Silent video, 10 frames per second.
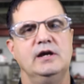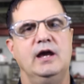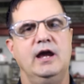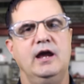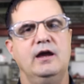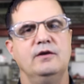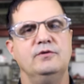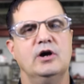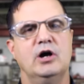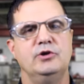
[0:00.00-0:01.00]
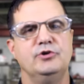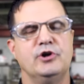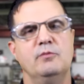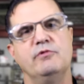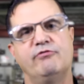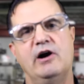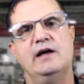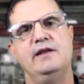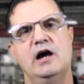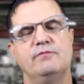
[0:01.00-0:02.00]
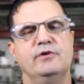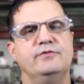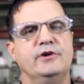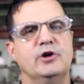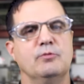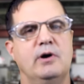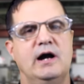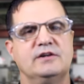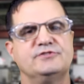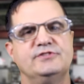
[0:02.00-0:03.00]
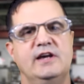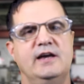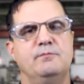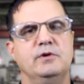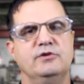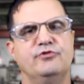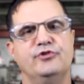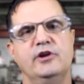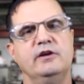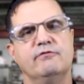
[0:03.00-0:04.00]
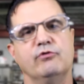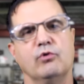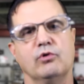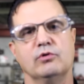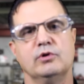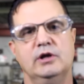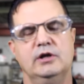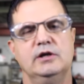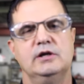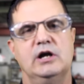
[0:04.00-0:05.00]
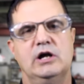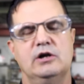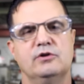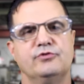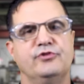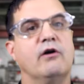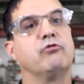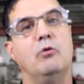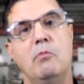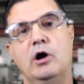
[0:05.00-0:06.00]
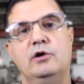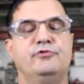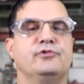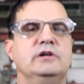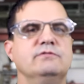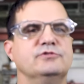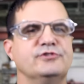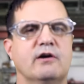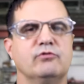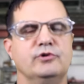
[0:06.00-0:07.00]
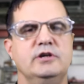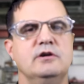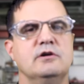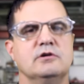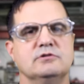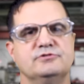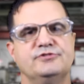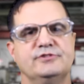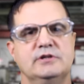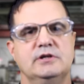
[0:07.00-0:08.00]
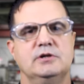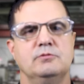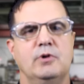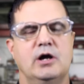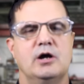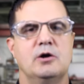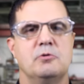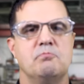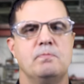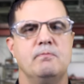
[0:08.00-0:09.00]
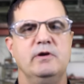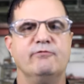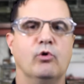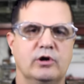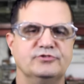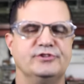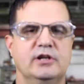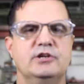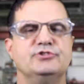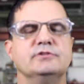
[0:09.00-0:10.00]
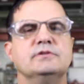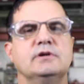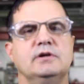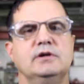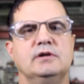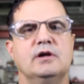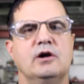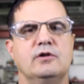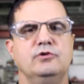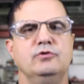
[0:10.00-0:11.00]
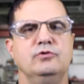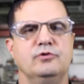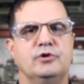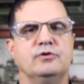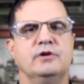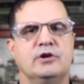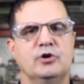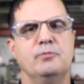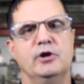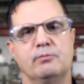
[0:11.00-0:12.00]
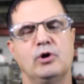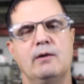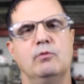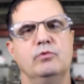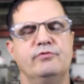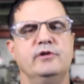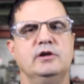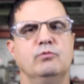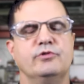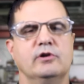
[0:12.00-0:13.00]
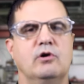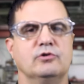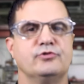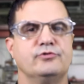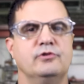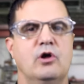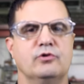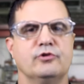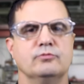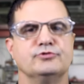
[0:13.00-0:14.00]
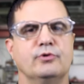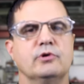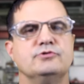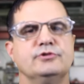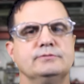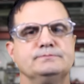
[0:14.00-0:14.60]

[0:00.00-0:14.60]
and you come to find out that the gearbox had been sitting for several months or even several years before installation? It could have been a problem with the long-term storage.